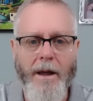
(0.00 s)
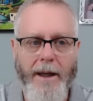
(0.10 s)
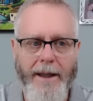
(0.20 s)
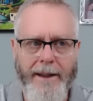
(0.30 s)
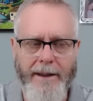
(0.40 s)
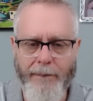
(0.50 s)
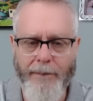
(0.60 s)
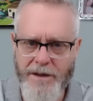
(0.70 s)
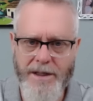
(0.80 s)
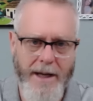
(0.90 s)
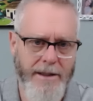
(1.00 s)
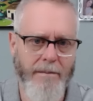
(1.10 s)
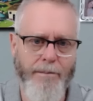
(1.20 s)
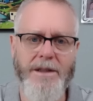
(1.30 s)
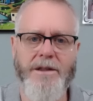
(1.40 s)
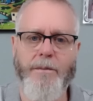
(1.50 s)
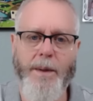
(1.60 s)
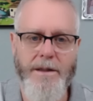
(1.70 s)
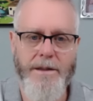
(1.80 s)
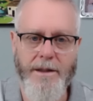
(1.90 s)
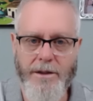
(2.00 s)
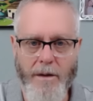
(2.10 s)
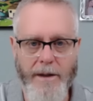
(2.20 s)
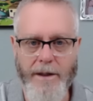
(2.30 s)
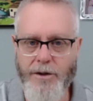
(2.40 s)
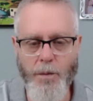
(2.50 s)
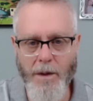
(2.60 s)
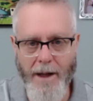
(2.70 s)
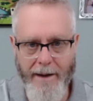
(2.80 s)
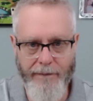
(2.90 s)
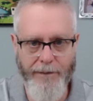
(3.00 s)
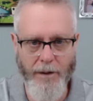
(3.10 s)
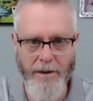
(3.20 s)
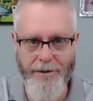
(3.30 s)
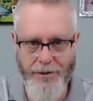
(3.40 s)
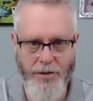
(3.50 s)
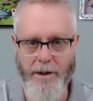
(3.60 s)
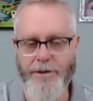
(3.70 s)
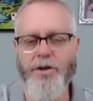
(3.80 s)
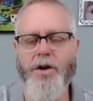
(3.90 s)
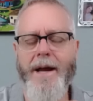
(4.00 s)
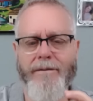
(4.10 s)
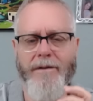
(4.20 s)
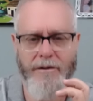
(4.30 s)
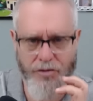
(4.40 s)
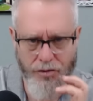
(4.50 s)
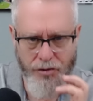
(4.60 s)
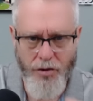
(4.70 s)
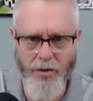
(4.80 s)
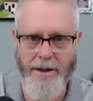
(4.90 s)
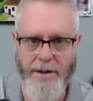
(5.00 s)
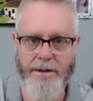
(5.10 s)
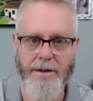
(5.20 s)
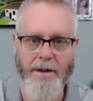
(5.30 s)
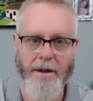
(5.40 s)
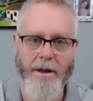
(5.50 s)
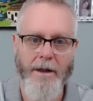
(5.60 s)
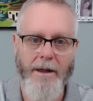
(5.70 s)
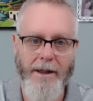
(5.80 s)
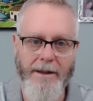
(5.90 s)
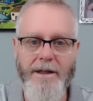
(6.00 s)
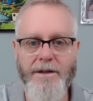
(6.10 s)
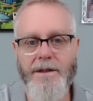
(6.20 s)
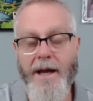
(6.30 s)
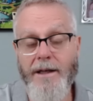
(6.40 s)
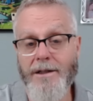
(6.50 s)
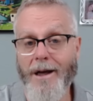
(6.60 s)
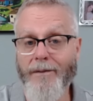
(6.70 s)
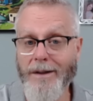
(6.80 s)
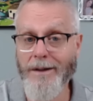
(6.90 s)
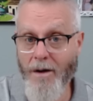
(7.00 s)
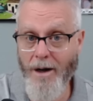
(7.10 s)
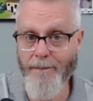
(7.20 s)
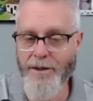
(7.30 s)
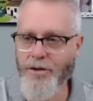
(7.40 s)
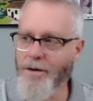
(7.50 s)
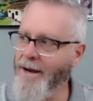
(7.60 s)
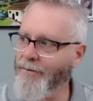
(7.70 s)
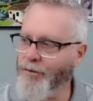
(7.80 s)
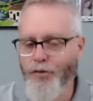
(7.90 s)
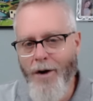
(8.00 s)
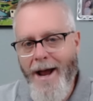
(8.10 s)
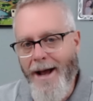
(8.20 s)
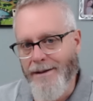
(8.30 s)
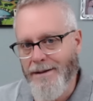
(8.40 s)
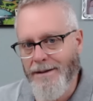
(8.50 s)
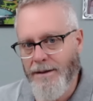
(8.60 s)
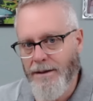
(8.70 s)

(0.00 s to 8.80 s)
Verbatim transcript: and emphasize some bits and pieces so that you will have full assurance. You have the assurance in these days of alarm, that you have rest